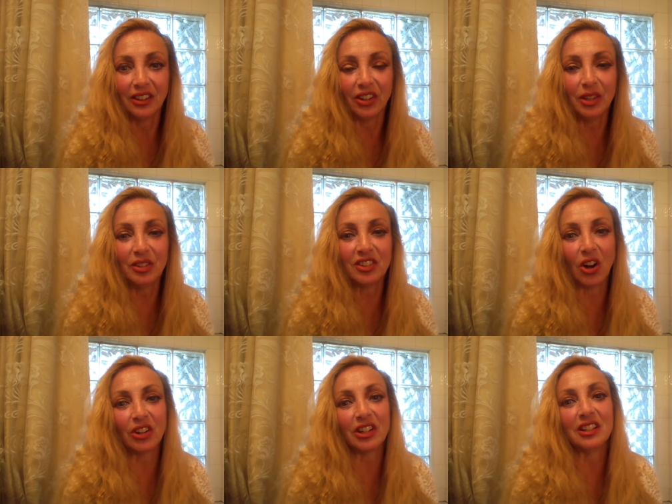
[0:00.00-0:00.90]
You know, he
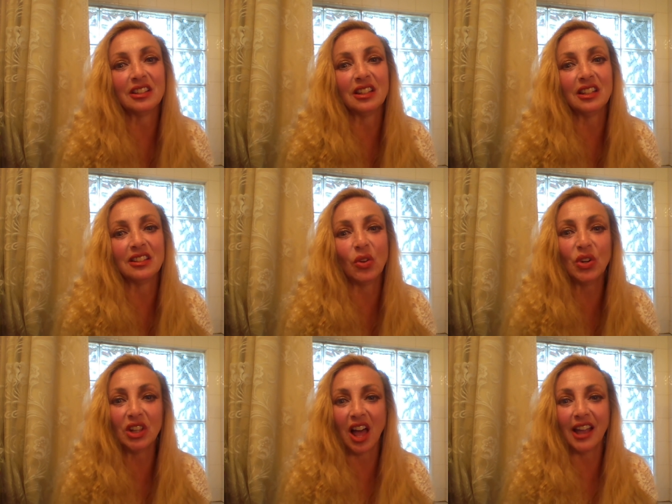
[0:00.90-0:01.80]
started his, his
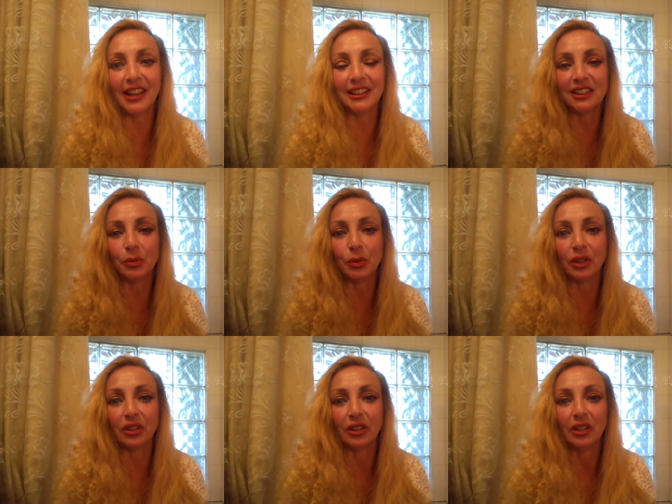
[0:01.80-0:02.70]
own alliance
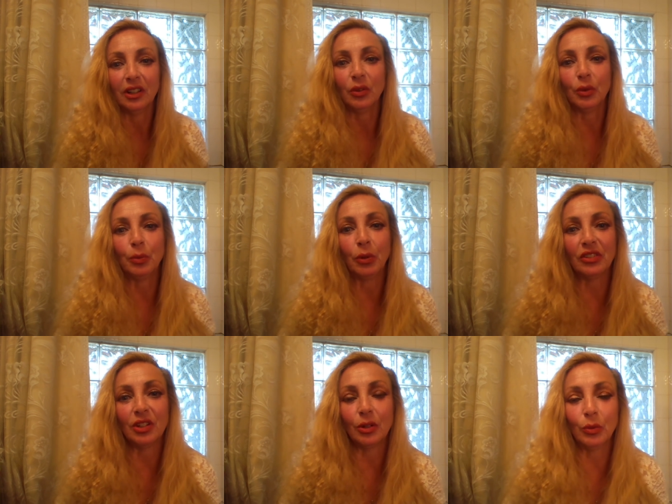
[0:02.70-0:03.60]
with, with
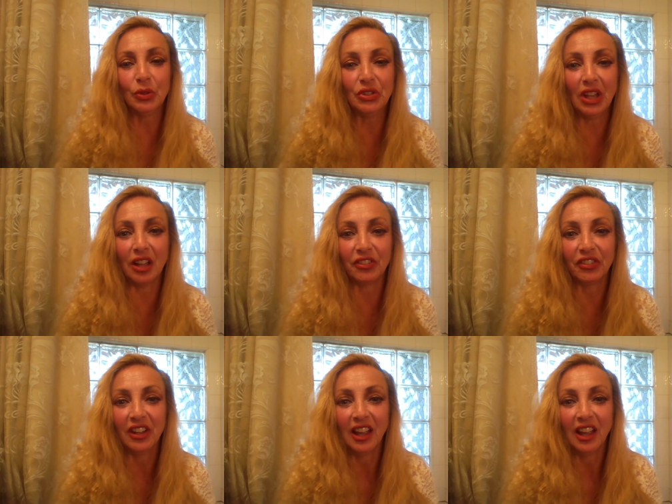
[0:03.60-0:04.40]
President Rousseff